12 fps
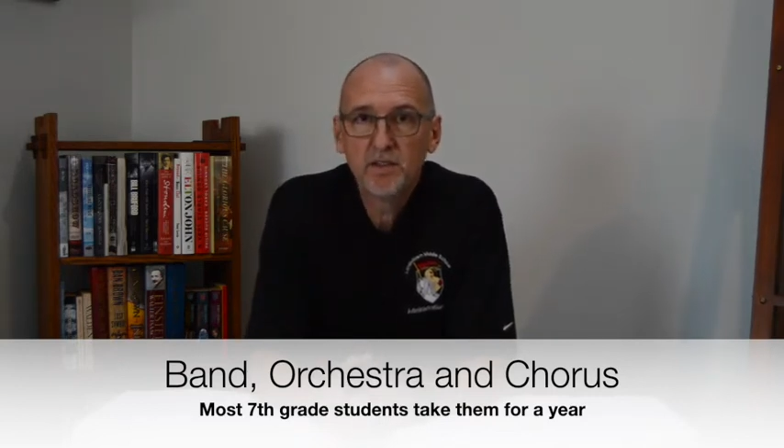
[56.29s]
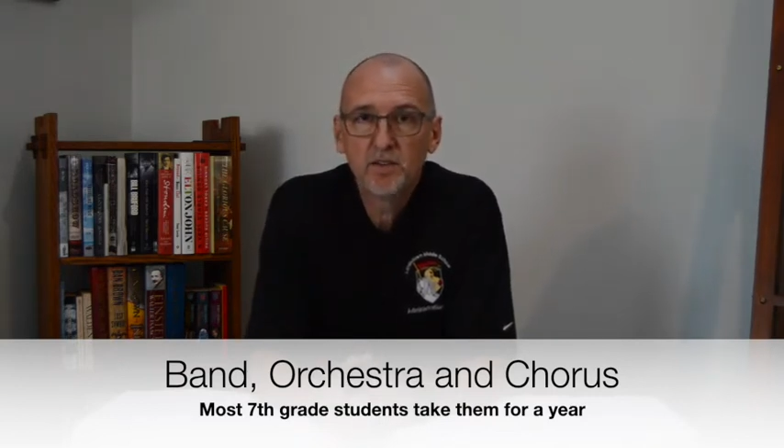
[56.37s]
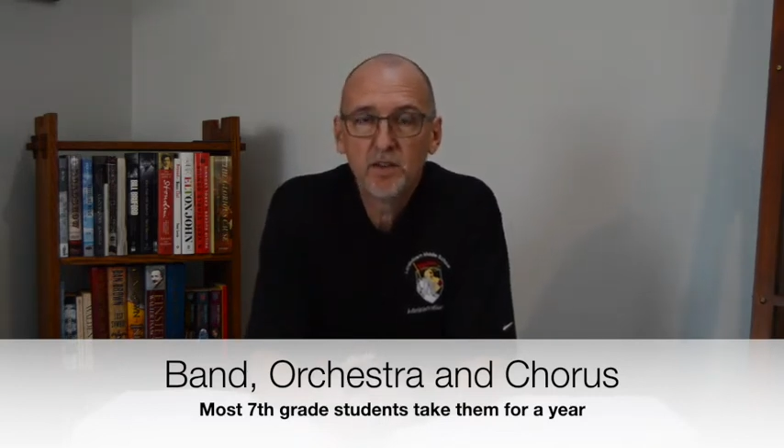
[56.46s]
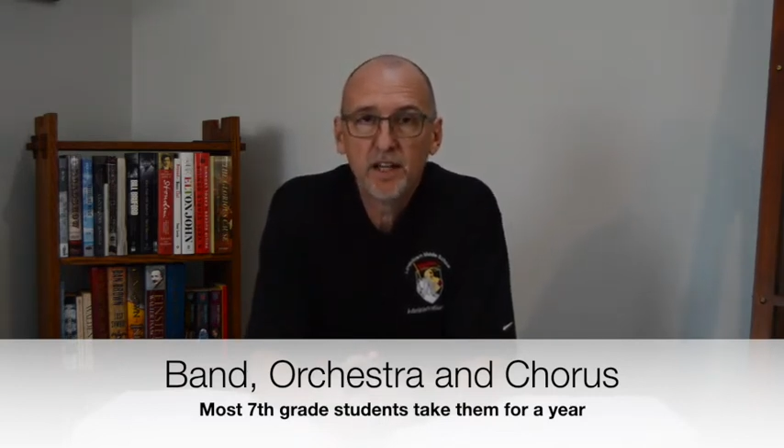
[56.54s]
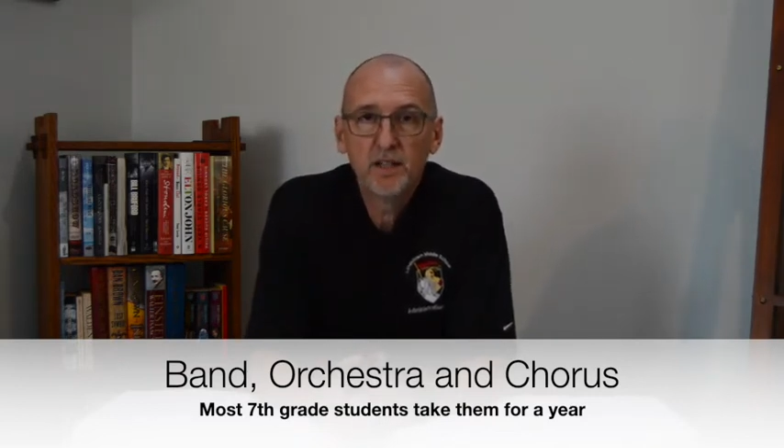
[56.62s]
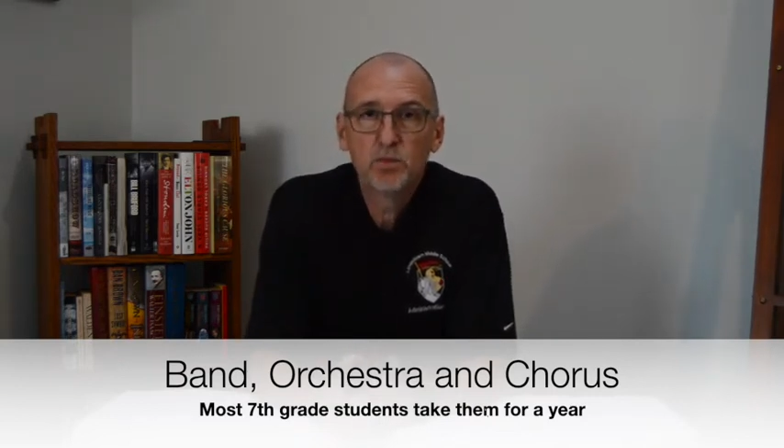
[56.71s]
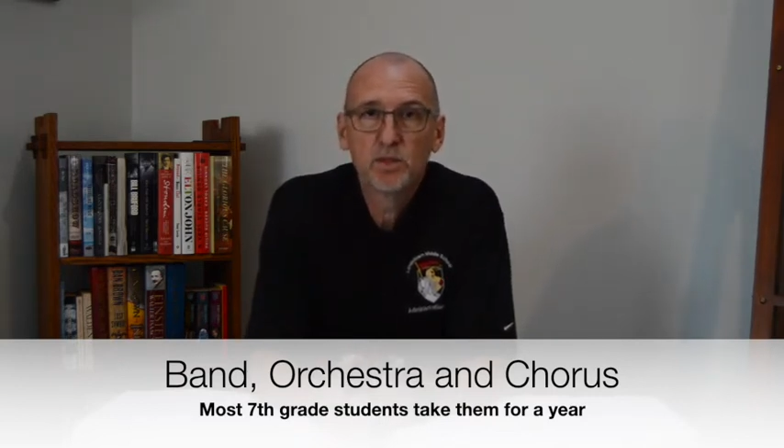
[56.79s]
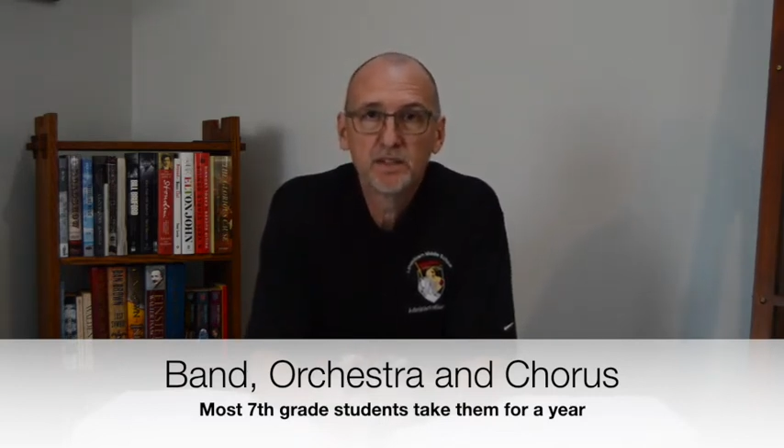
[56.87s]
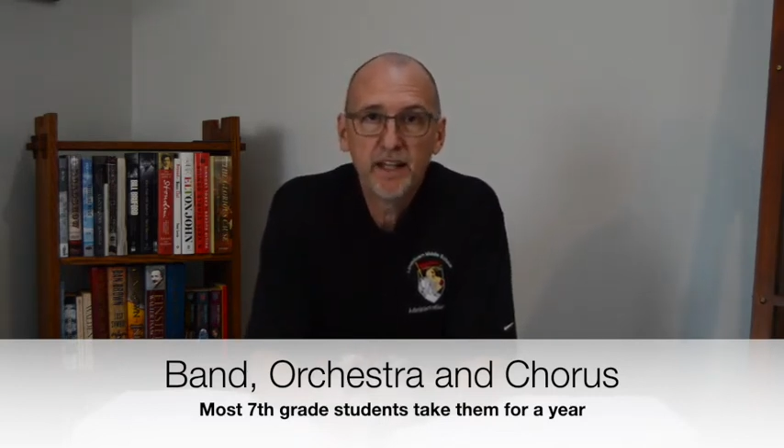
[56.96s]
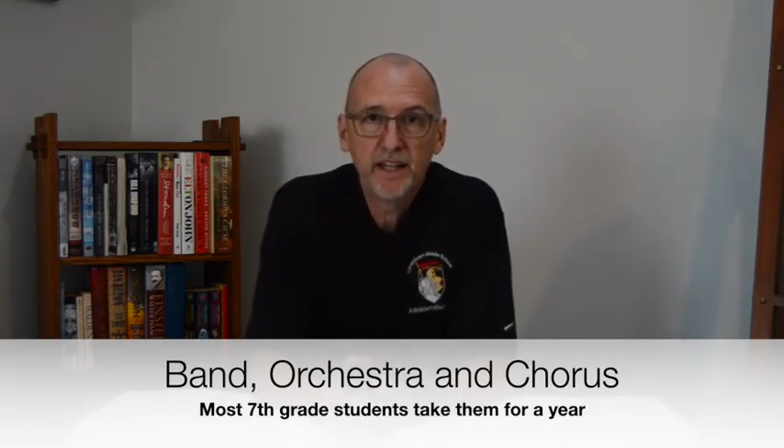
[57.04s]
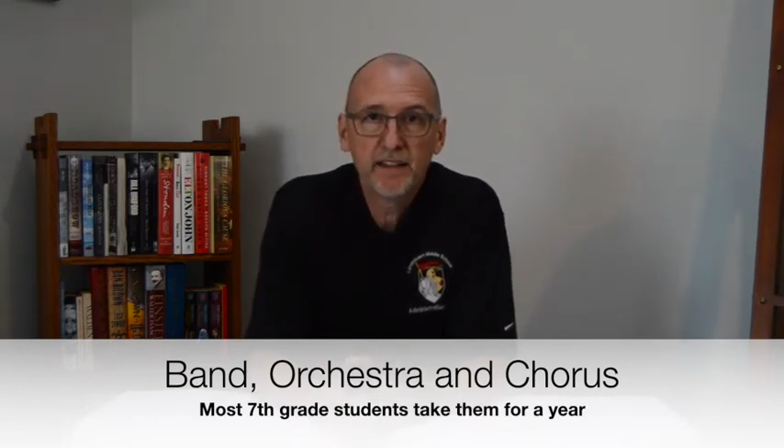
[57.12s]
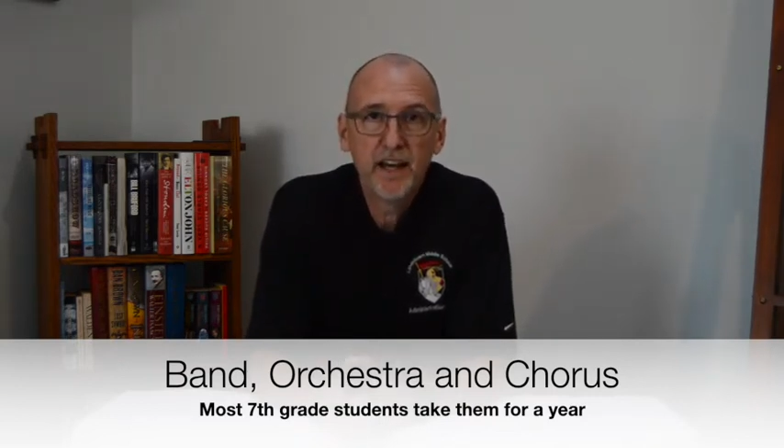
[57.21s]
grade will
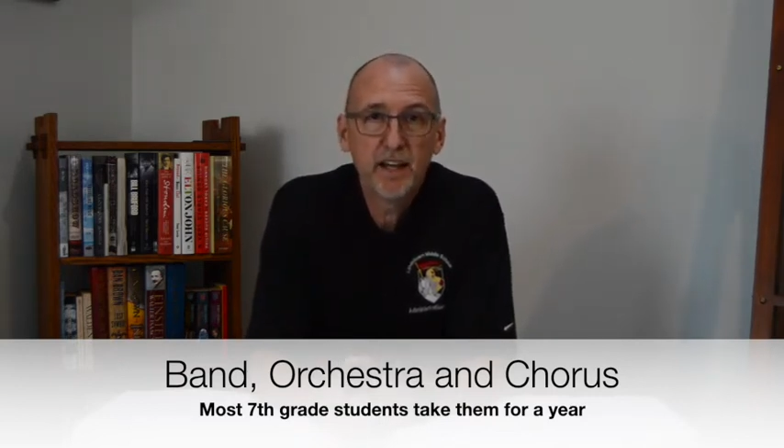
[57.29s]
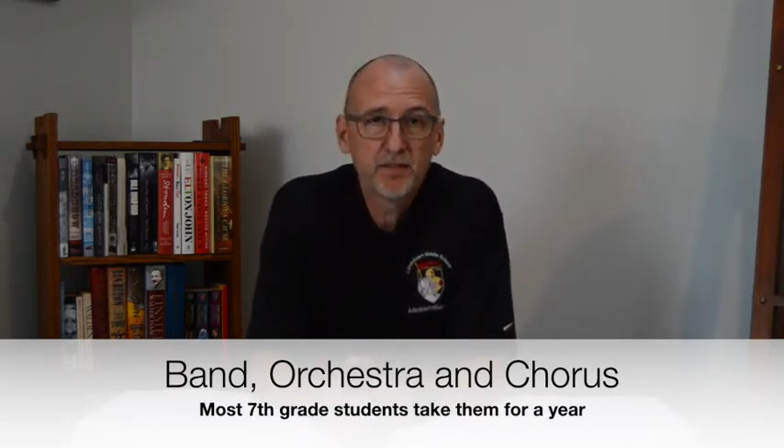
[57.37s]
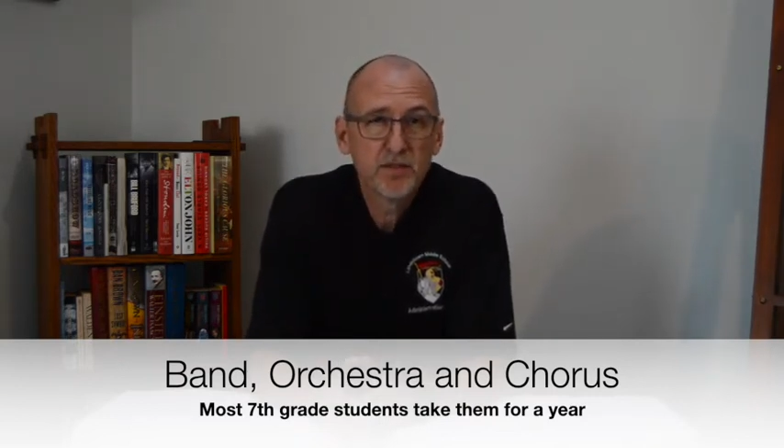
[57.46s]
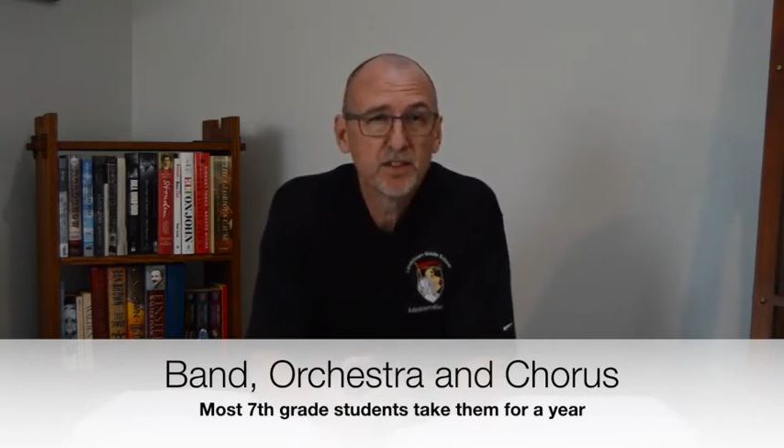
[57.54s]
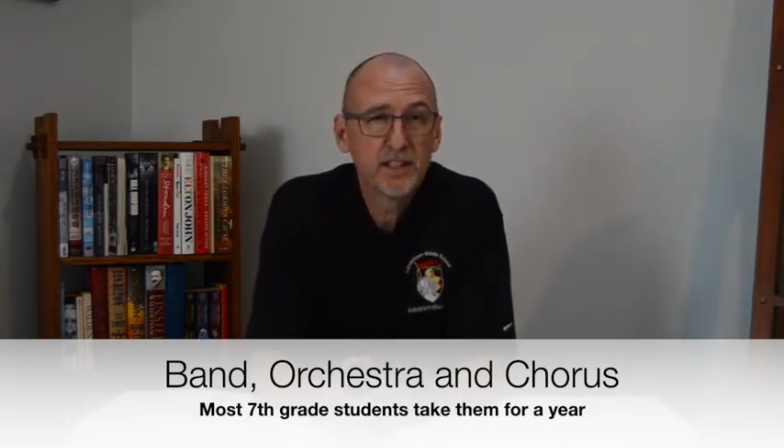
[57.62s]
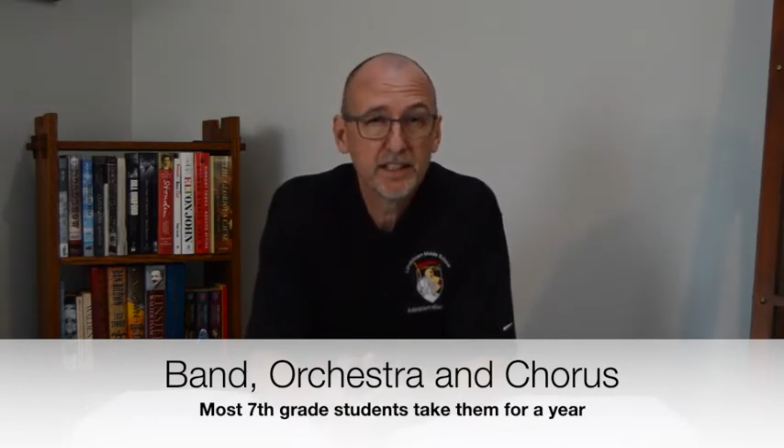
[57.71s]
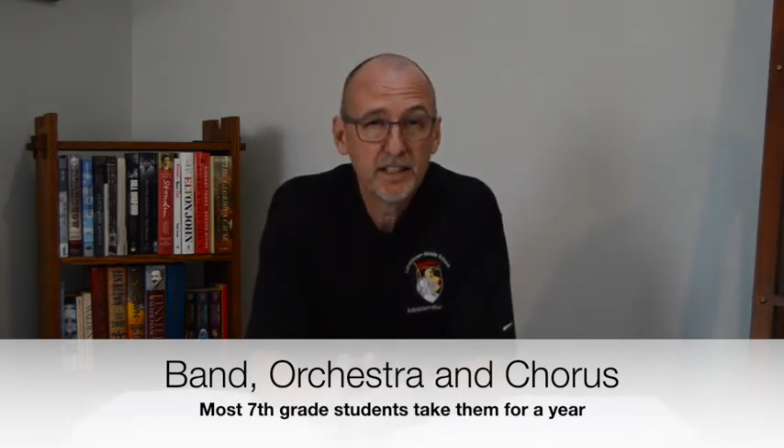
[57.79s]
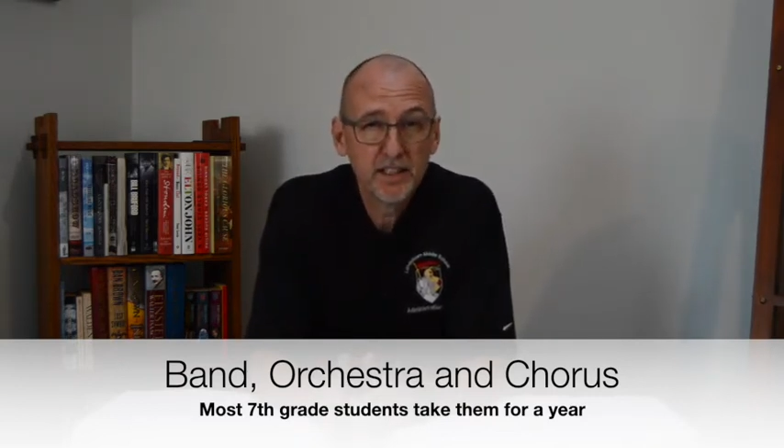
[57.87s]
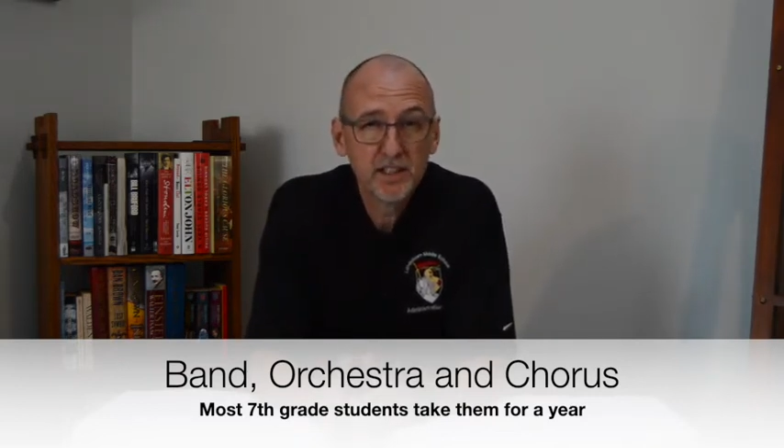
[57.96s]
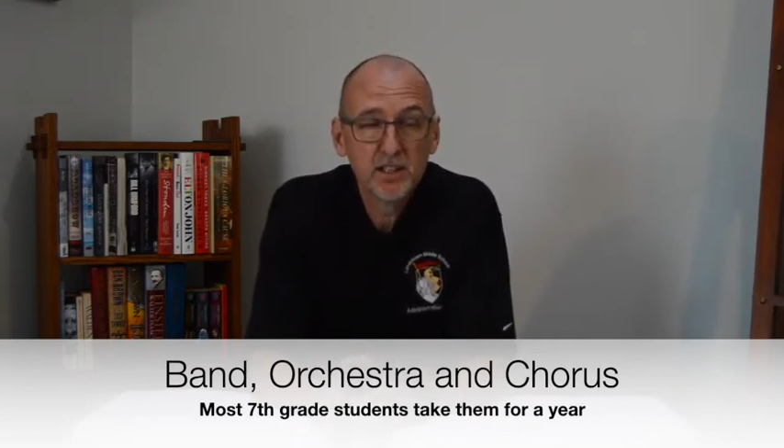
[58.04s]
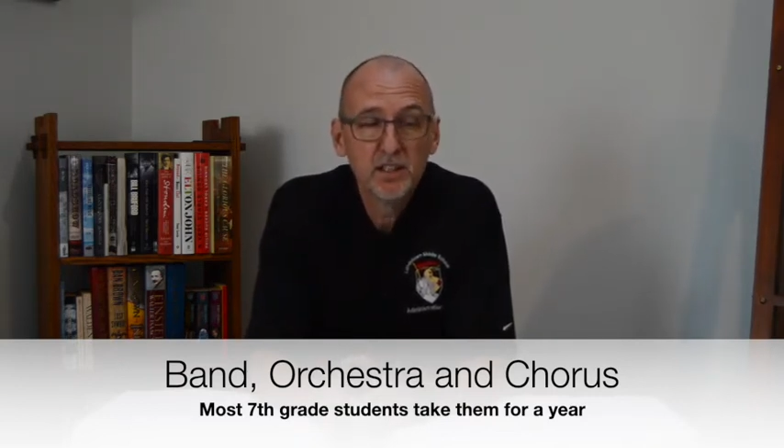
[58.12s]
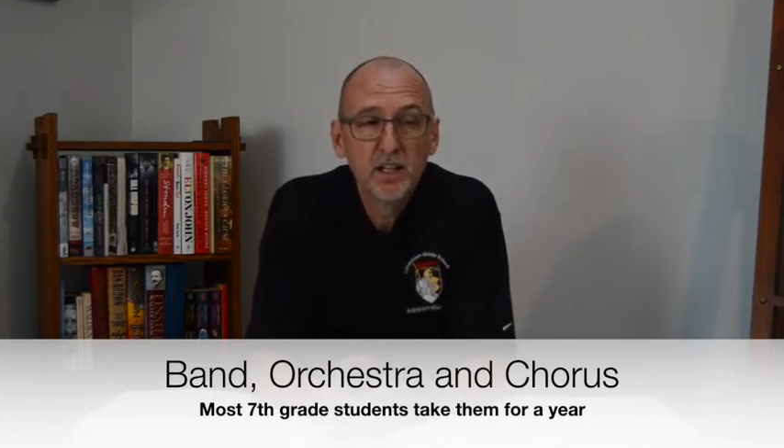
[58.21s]
take that for a
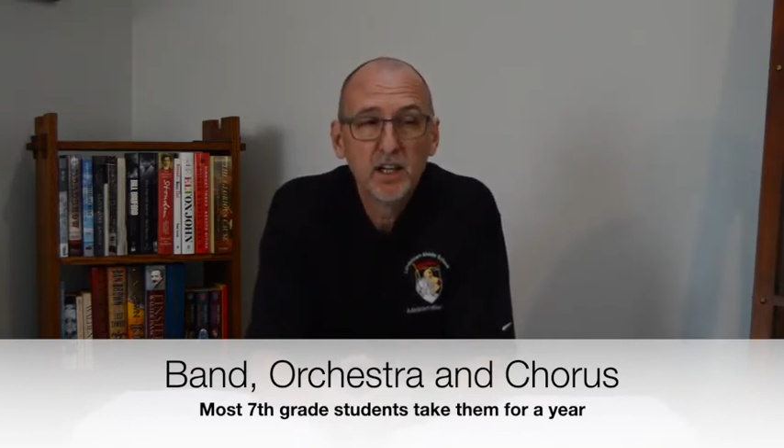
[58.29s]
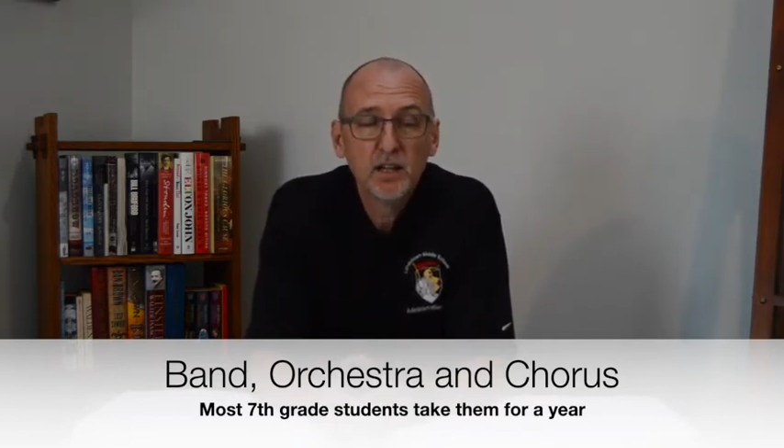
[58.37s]
year,